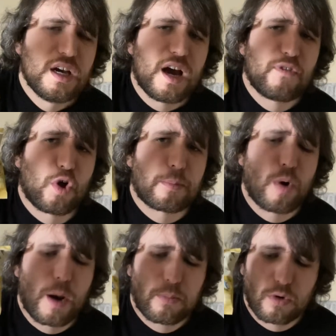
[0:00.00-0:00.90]
I feel
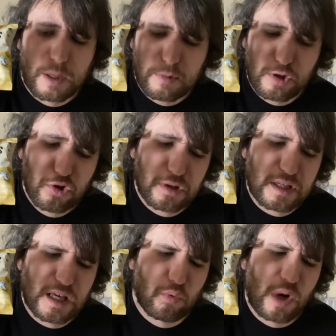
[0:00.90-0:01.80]
like you can
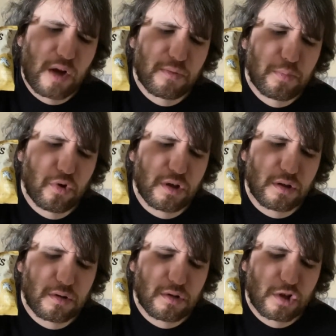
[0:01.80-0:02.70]
get away with
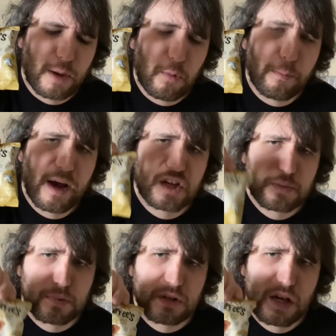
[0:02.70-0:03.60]
putting a couple bags
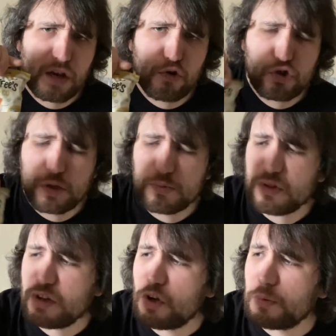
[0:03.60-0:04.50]
of potato chips
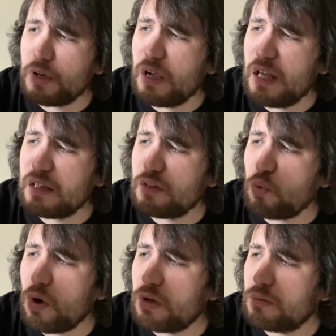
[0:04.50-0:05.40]
in there, but I
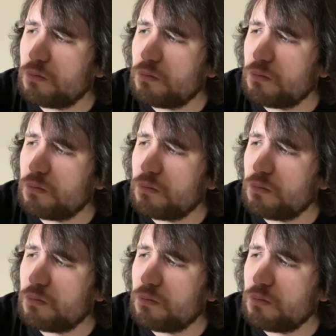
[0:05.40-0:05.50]
didn't want